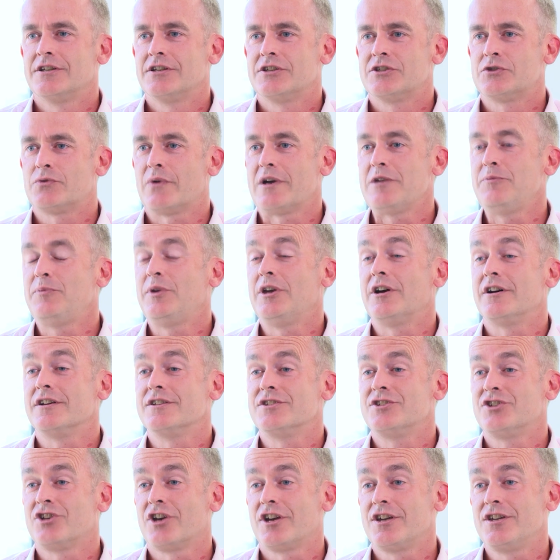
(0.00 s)
So
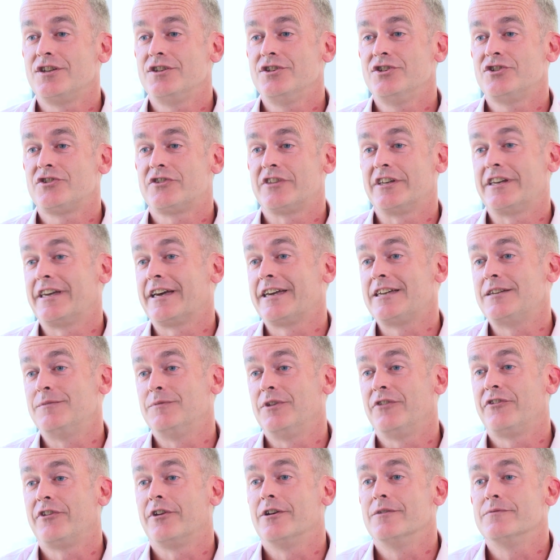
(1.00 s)
APIs change the
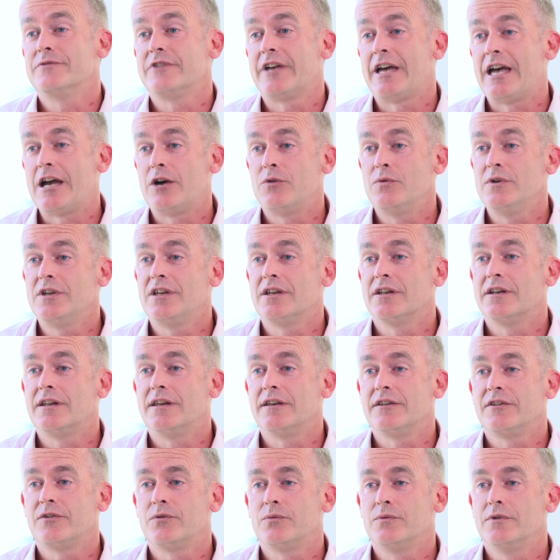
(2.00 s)
game in terms of how we
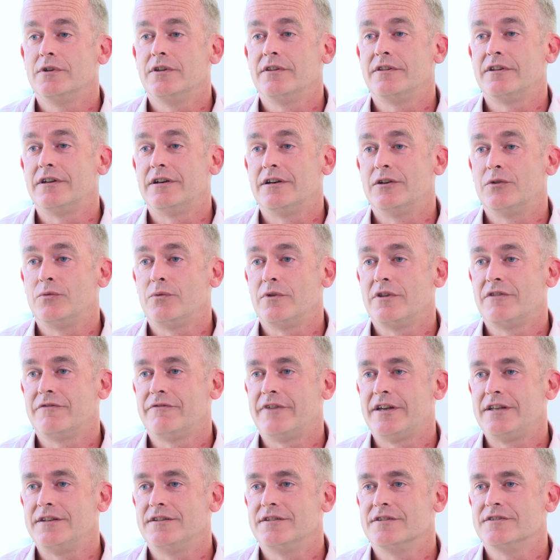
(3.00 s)
connect with
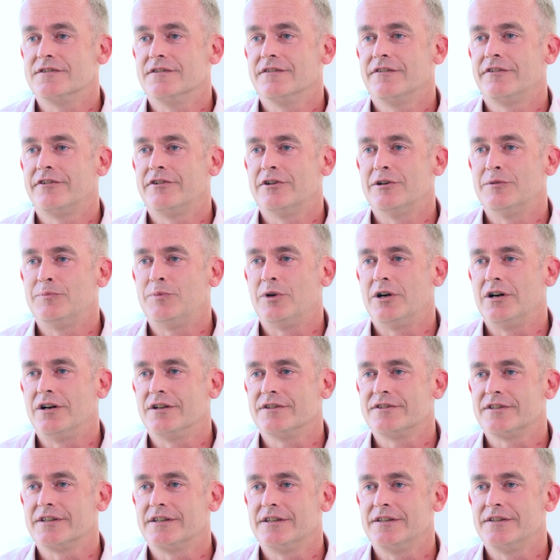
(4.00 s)
vendors and third
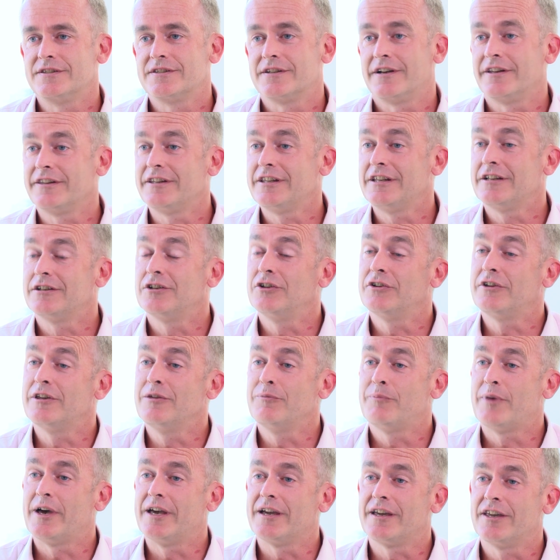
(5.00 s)
parties. I think
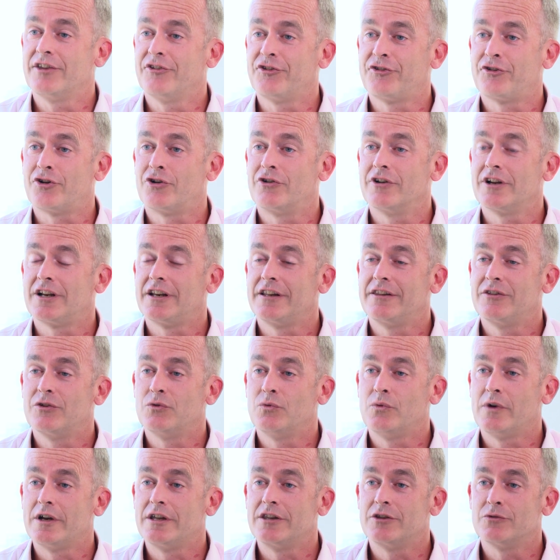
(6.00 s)
looking back historically, the
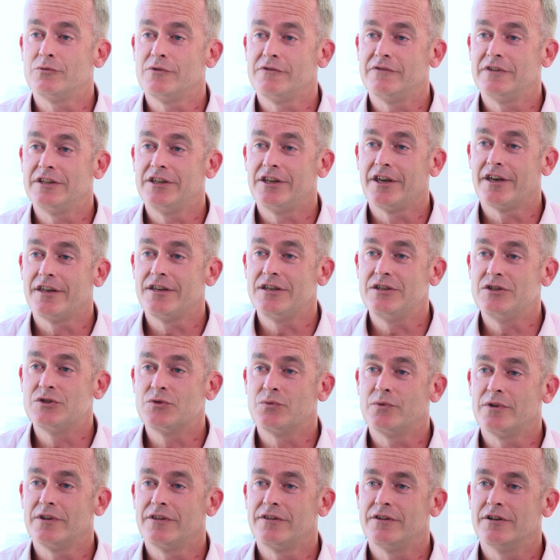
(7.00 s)
way that we've
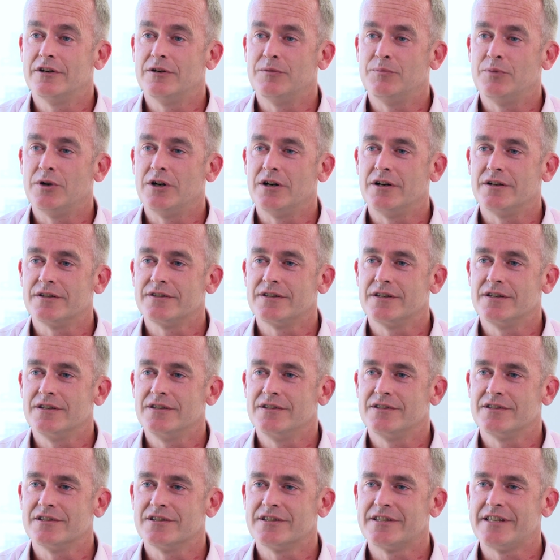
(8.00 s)
engaged with third
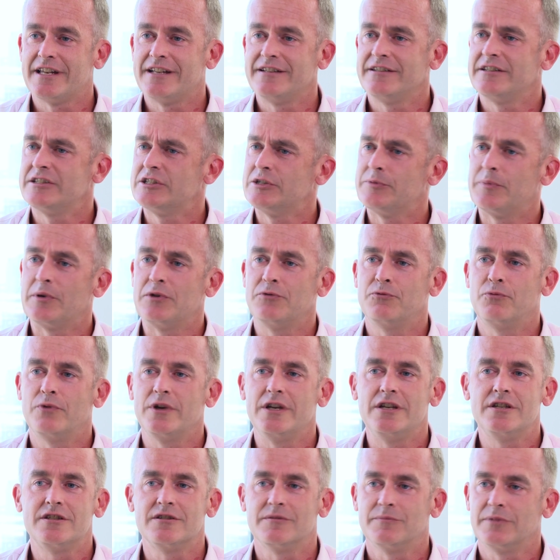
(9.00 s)
parties has tended to be
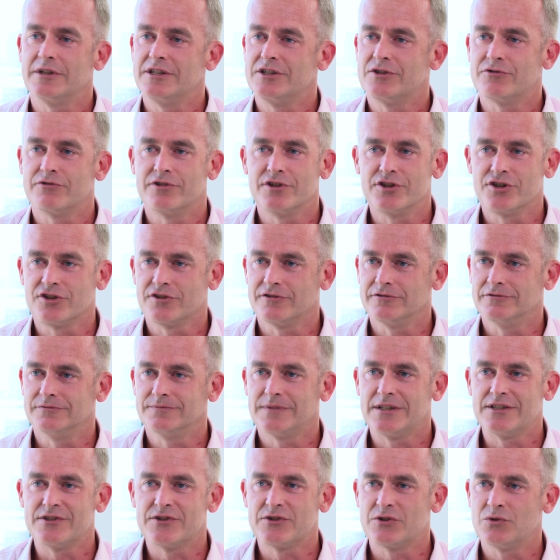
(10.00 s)
reasonably
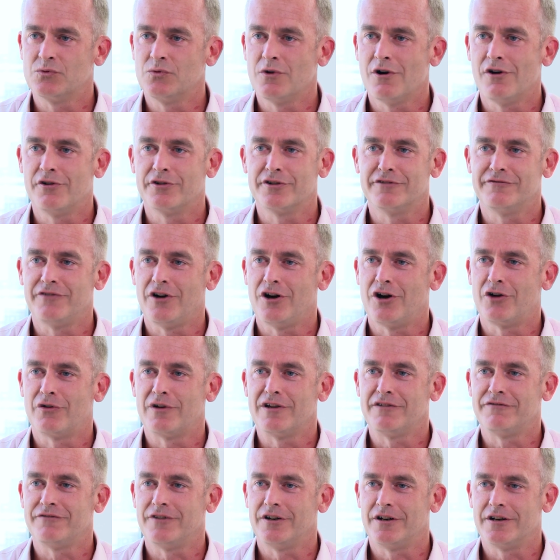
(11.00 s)
traditional. It's the world of
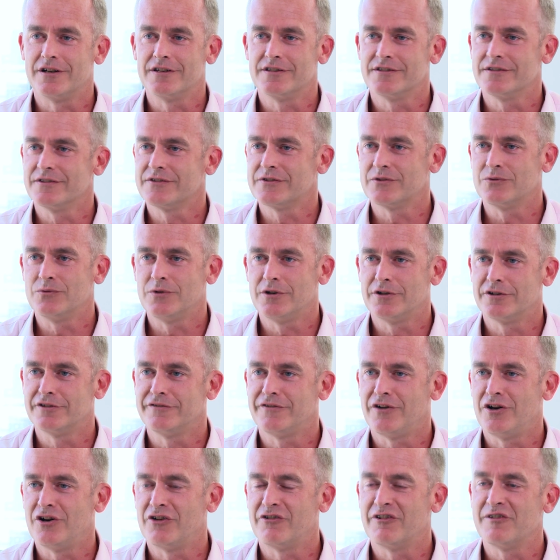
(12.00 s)
RFIs, it's the world
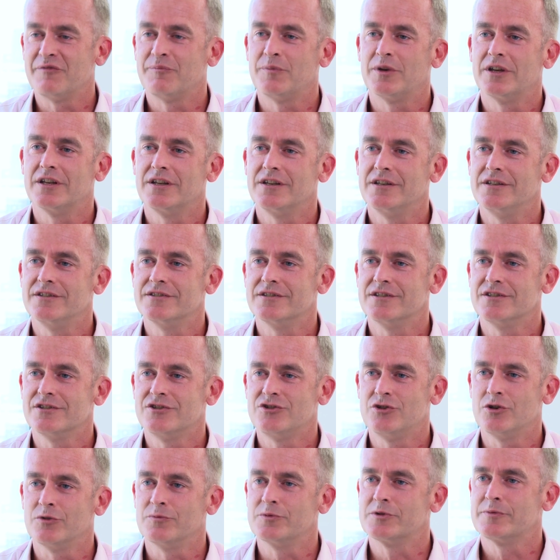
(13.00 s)
of RFPs, it's
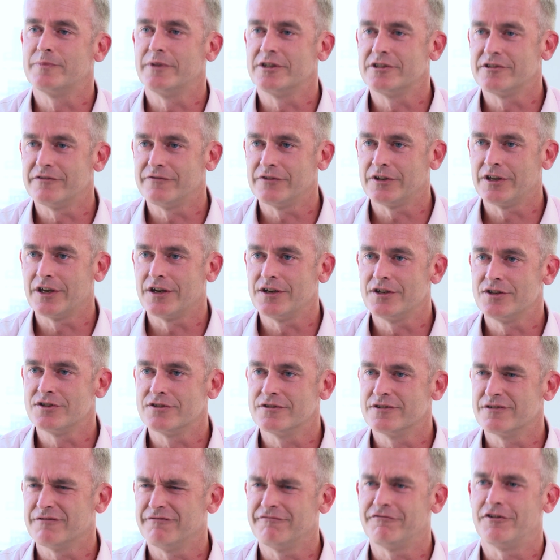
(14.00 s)
job
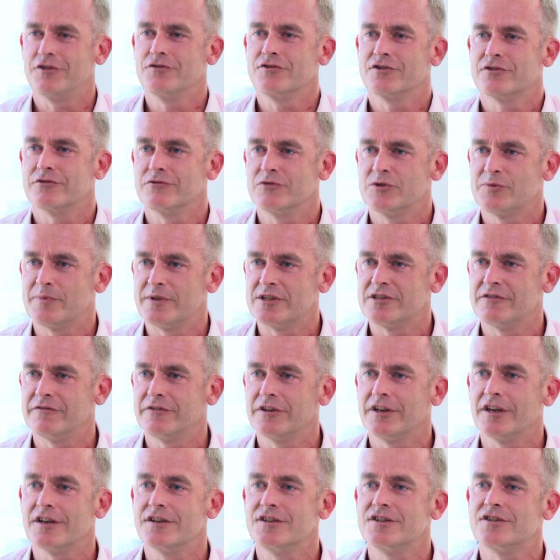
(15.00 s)
specifications and functional
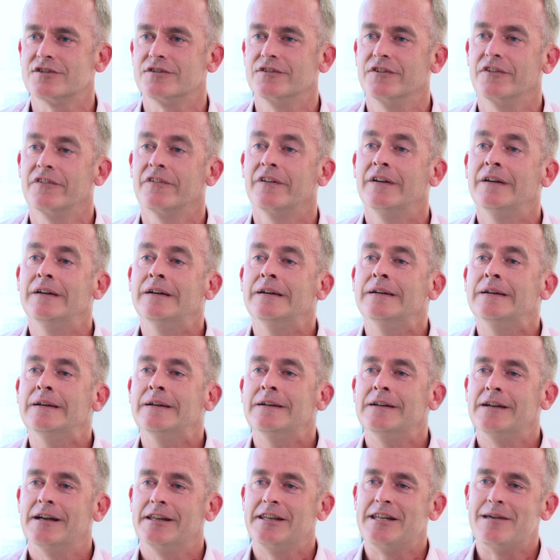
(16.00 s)
specifications,
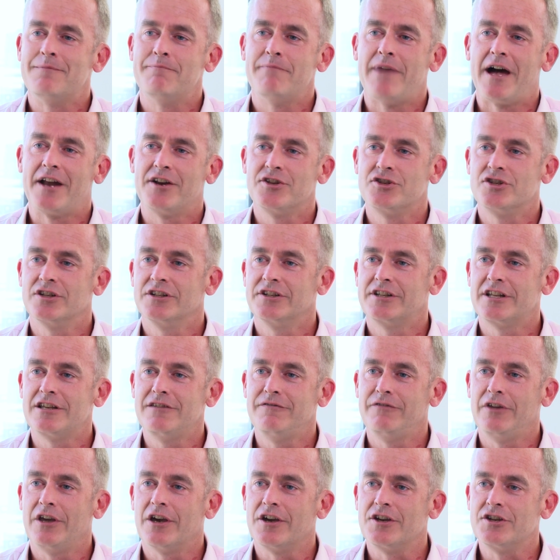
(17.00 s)
and then managing
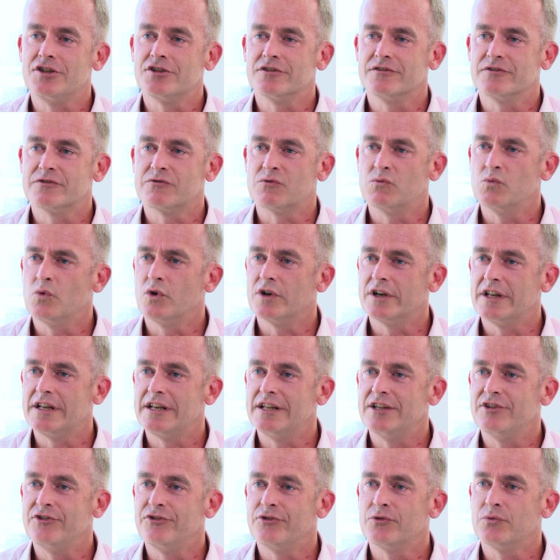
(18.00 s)
deviations from what it
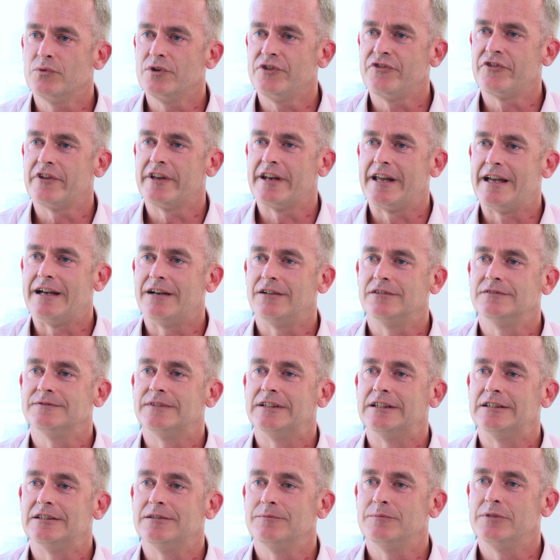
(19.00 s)
is that we set out
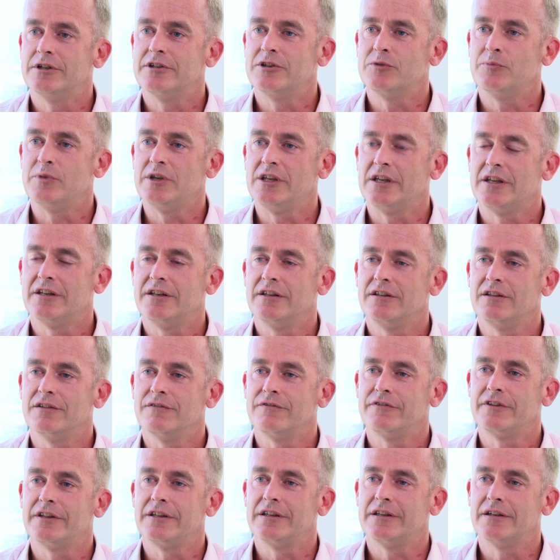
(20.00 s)
at the beginning
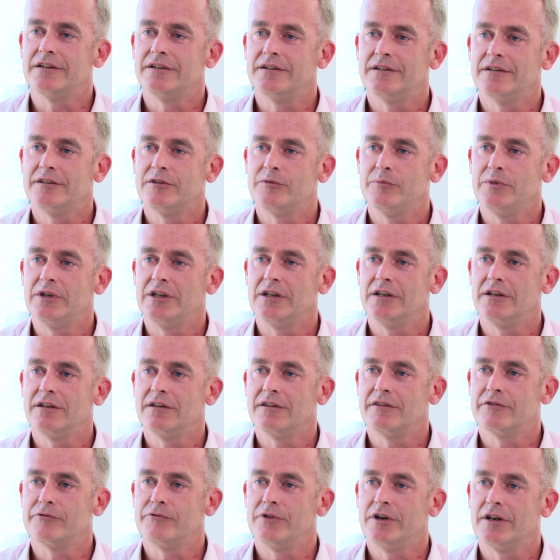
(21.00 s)
of
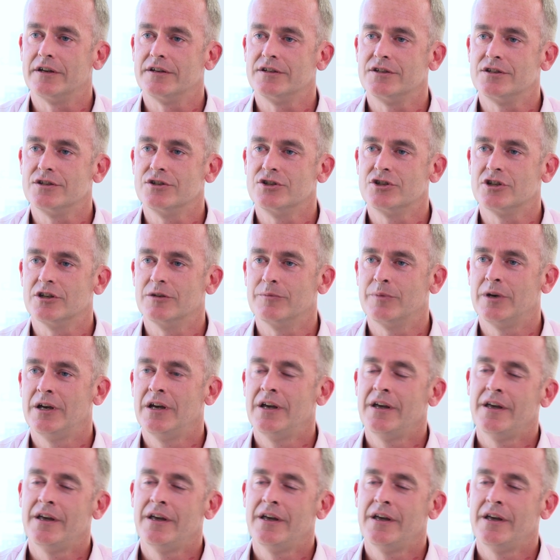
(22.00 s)
the relationship.